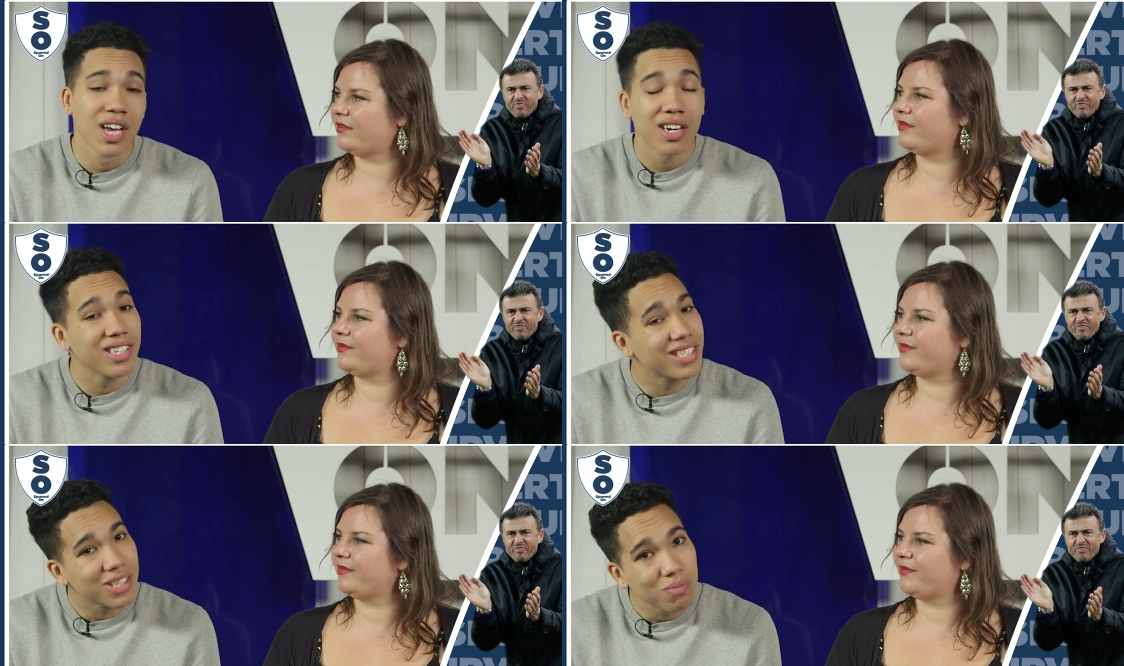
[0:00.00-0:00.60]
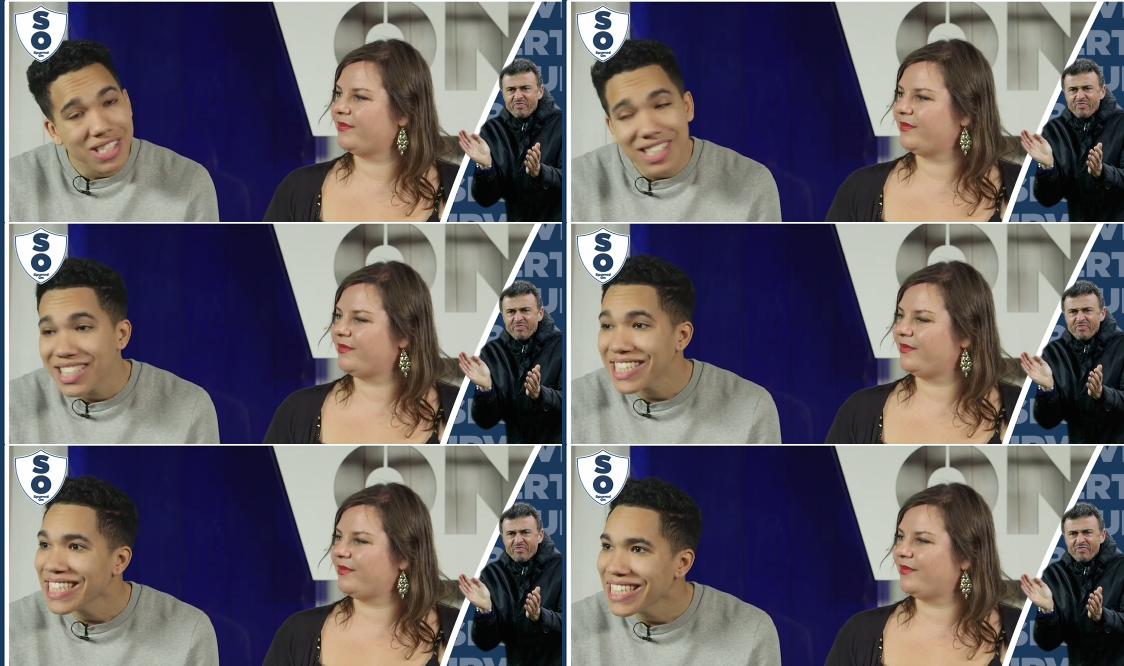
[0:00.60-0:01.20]
Speaker 1: Because as much as
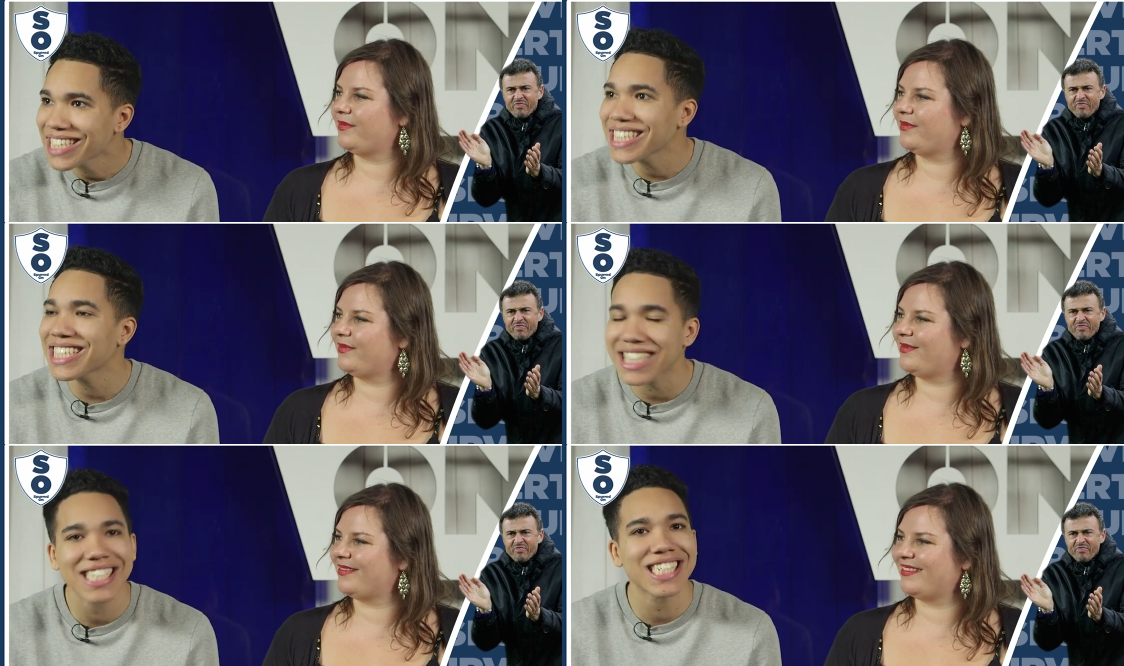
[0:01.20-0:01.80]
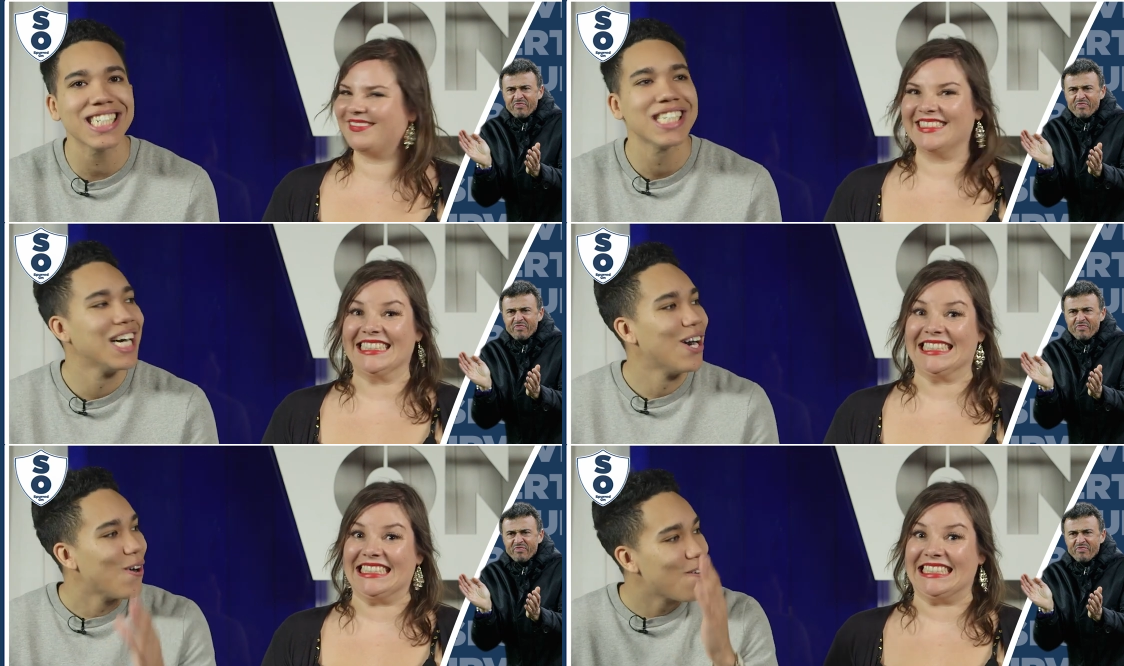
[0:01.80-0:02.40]
I hate to say it,
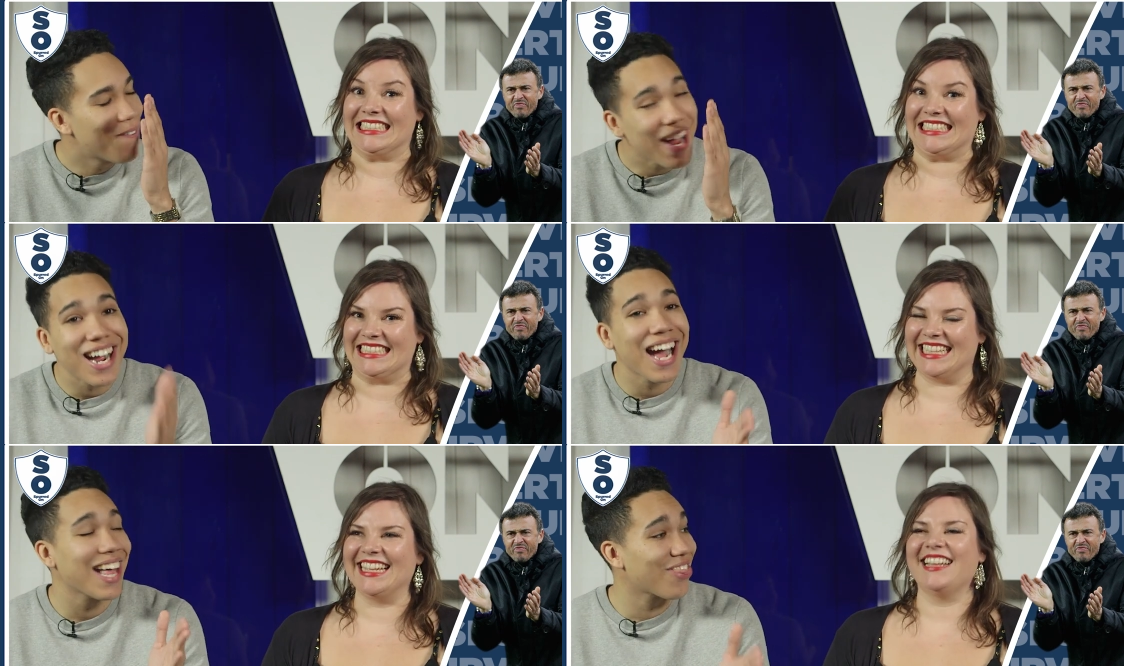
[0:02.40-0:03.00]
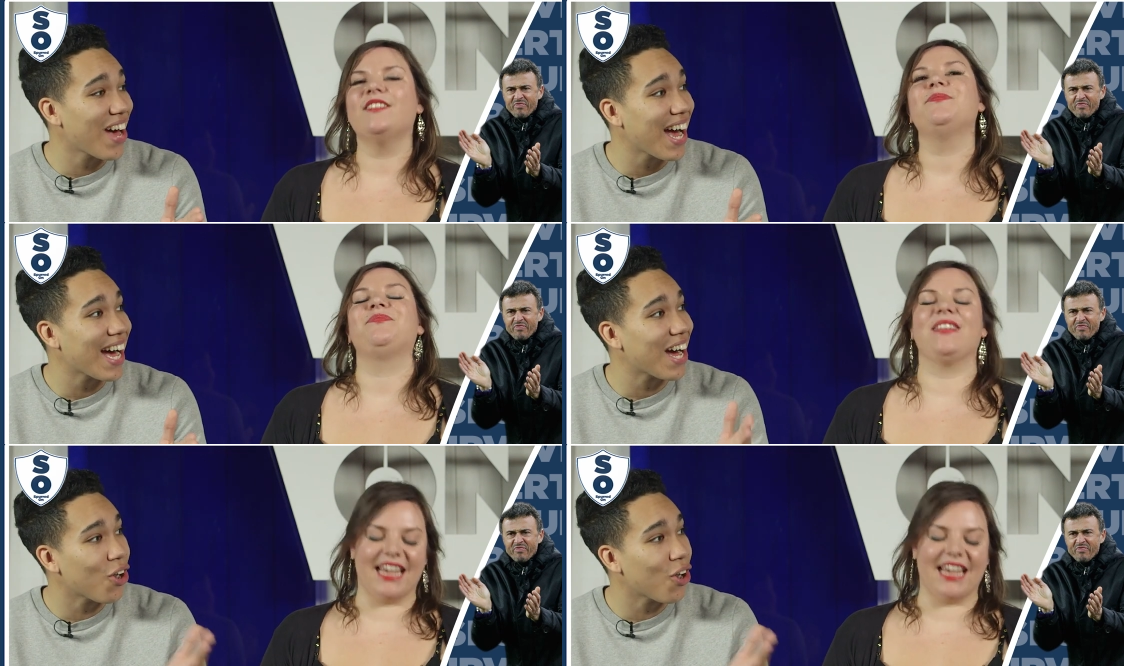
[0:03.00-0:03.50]
Wenger had that at yeah.